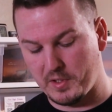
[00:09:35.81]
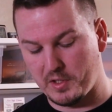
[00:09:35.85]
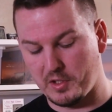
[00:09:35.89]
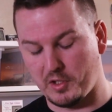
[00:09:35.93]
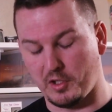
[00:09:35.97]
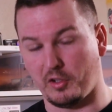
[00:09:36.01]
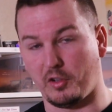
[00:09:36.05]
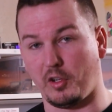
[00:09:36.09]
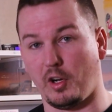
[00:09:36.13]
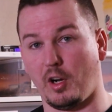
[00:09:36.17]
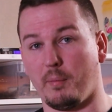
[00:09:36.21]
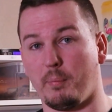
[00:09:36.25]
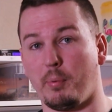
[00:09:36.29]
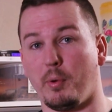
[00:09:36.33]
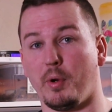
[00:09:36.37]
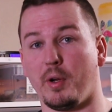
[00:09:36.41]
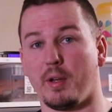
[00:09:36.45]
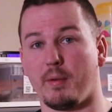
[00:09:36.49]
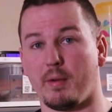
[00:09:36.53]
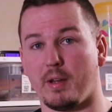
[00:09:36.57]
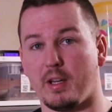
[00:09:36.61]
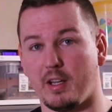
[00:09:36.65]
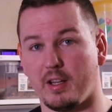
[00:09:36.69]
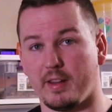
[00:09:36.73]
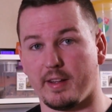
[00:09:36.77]
to start
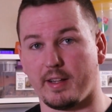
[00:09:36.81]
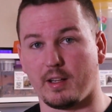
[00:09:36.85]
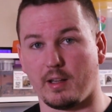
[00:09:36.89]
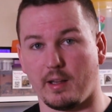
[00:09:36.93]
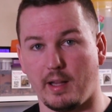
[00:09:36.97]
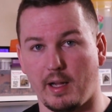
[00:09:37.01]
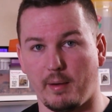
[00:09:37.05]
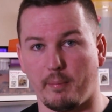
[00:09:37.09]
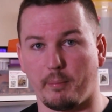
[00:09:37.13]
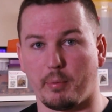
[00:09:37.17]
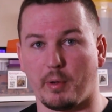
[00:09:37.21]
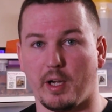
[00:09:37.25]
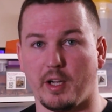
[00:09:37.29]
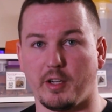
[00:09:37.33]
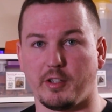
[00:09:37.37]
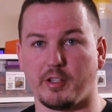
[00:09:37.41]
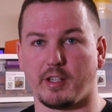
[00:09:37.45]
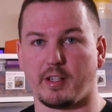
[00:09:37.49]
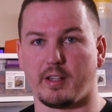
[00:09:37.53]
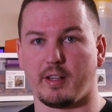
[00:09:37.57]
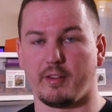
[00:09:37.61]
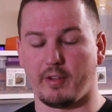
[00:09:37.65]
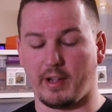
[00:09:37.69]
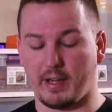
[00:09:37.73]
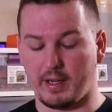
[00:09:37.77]
putting into the clown
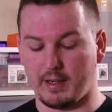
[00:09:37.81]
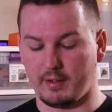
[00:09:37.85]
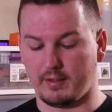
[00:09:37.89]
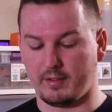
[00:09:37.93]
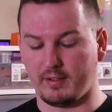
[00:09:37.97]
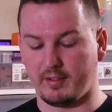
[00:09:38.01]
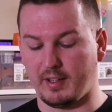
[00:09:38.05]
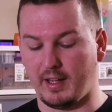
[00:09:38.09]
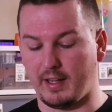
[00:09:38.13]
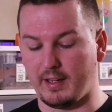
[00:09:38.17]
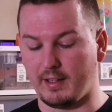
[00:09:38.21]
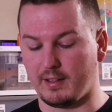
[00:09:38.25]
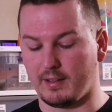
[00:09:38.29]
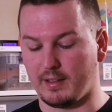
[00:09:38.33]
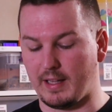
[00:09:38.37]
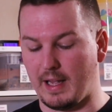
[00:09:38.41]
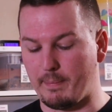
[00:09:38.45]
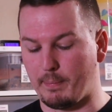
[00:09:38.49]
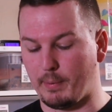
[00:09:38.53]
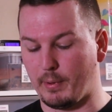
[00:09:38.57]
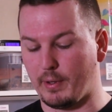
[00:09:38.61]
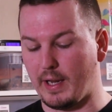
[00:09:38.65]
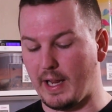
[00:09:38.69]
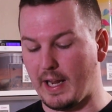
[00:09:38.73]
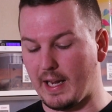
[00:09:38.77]
project. If I can send
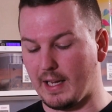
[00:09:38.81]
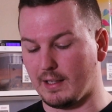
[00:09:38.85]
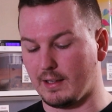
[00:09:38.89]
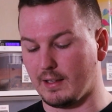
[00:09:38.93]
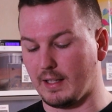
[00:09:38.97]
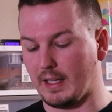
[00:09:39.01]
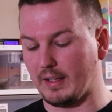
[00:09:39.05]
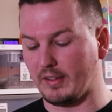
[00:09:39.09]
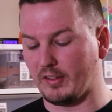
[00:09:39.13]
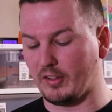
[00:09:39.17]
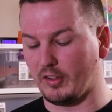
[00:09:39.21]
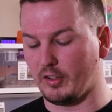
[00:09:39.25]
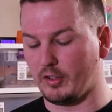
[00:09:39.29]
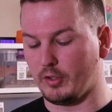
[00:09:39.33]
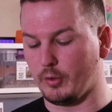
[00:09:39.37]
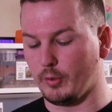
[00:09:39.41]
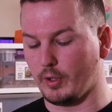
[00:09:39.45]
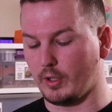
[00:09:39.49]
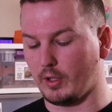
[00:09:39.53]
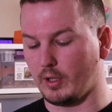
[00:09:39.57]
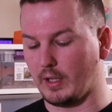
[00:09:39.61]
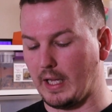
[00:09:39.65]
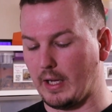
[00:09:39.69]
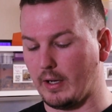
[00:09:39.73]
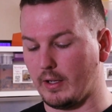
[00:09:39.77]
leopard and lesser to a
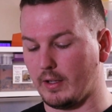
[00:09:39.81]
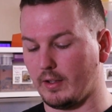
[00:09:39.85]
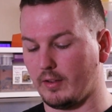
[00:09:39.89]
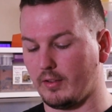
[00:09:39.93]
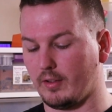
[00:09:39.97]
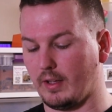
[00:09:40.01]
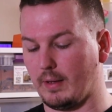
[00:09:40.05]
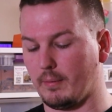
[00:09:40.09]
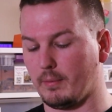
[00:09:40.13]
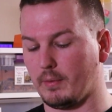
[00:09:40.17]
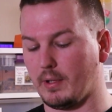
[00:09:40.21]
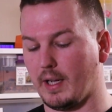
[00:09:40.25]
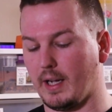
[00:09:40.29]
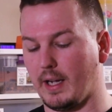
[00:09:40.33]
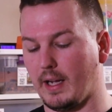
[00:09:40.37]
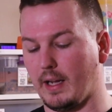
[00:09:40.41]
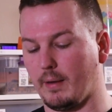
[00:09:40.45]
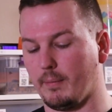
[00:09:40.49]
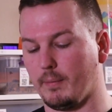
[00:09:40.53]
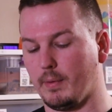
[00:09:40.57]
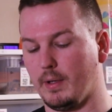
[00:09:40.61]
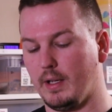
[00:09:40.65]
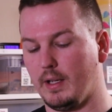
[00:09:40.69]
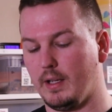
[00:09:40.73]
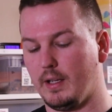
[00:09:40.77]
clown at the same
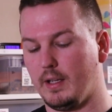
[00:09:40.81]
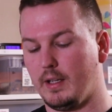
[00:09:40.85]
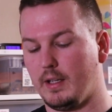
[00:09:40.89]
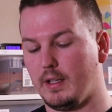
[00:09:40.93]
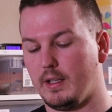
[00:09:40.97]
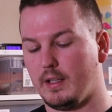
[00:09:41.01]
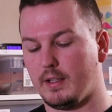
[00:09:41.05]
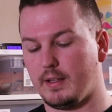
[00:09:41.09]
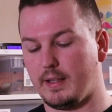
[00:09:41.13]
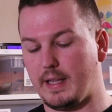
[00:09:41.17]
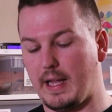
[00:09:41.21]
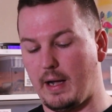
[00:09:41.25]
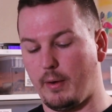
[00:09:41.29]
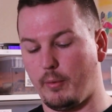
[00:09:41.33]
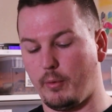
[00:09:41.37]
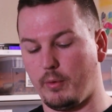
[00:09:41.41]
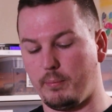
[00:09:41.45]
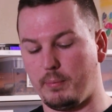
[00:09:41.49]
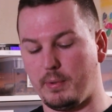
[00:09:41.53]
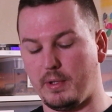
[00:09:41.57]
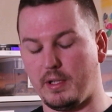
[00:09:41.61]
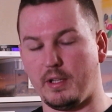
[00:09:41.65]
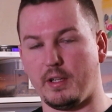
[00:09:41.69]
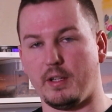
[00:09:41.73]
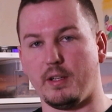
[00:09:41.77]
time, that
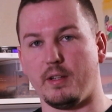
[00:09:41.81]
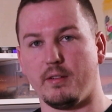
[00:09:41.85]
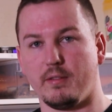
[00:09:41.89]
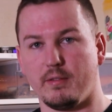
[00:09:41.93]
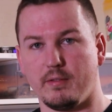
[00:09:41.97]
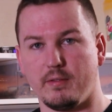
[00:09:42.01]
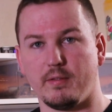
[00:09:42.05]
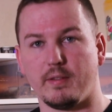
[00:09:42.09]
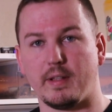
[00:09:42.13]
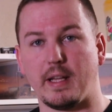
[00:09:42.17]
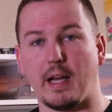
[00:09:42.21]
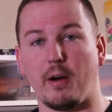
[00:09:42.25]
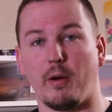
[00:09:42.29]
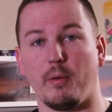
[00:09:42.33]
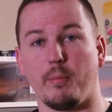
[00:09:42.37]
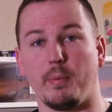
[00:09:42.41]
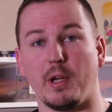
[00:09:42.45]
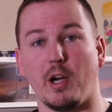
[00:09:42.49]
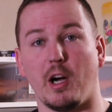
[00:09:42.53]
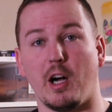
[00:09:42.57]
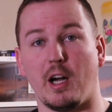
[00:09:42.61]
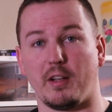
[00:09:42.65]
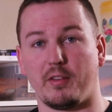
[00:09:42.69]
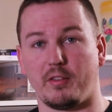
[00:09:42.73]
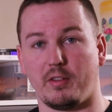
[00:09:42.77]
would be
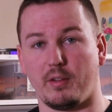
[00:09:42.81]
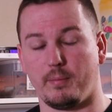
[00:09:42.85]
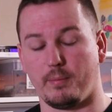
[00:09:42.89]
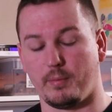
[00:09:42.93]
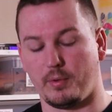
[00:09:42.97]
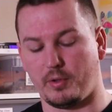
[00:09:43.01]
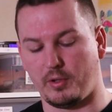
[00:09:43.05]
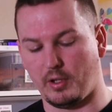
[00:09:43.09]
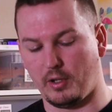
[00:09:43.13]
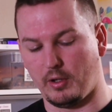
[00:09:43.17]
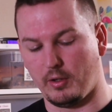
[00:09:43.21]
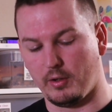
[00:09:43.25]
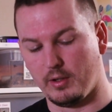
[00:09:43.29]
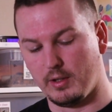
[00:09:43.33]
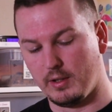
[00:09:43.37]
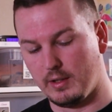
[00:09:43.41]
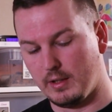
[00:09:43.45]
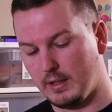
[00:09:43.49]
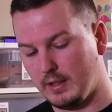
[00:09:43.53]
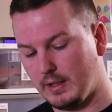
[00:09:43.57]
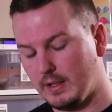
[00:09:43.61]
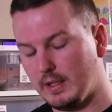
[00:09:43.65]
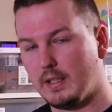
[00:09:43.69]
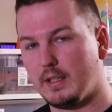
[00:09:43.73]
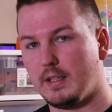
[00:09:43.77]
awesome. So
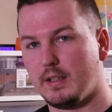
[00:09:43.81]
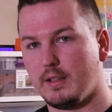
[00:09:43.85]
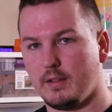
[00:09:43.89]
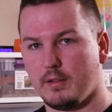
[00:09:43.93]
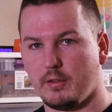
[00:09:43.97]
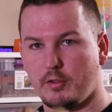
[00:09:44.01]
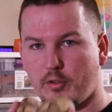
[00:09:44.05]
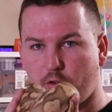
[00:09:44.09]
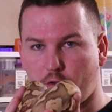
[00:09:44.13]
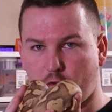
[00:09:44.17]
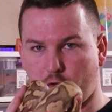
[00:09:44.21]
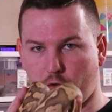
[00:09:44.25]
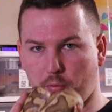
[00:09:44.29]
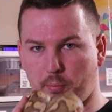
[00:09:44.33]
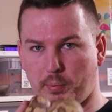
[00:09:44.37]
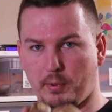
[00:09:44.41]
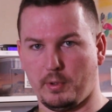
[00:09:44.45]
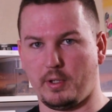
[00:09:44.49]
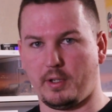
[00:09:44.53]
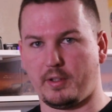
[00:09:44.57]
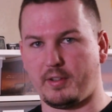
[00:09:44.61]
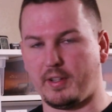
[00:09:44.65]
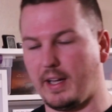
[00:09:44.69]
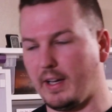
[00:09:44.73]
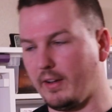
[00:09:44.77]

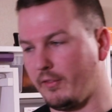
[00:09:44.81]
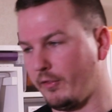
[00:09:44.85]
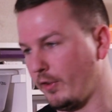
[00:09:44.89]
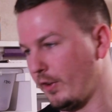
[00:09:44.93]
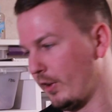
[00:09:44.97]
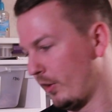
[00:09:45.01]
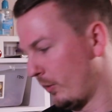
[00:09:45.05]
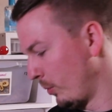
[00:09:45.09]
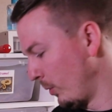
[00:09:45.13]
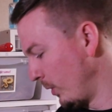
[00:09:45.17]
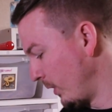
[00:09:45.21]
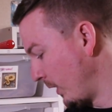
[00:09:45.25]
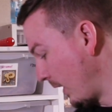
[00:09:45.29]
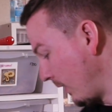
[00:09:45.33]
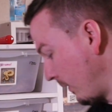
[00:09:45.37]
super excited for this one.